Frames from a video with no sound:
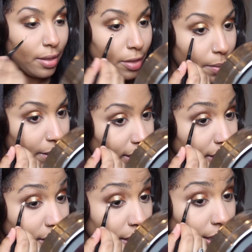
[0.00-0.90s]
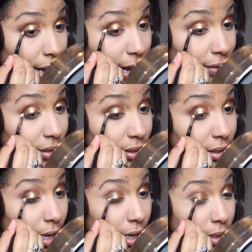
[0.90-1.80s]
The biggest thing that I have to
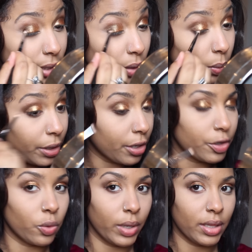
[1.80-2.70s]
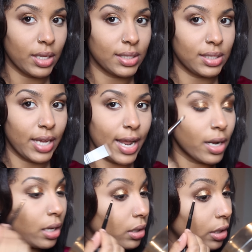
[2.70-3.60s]
say is that when you're doing this,
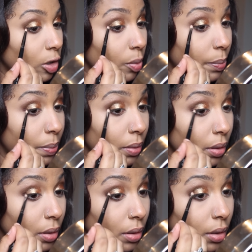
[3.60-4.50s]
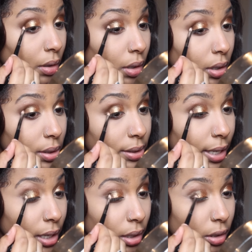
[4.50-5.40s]
take a little,
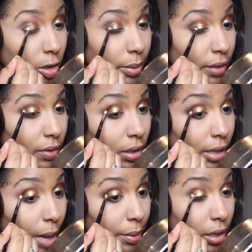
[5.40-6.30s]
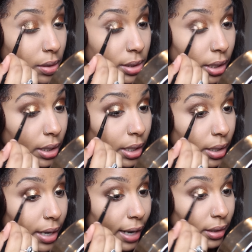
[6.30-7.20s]
take a little bit of the Galapagos and
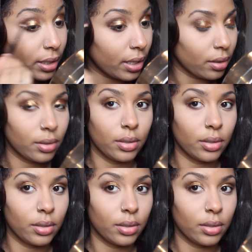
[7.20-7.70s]
connect it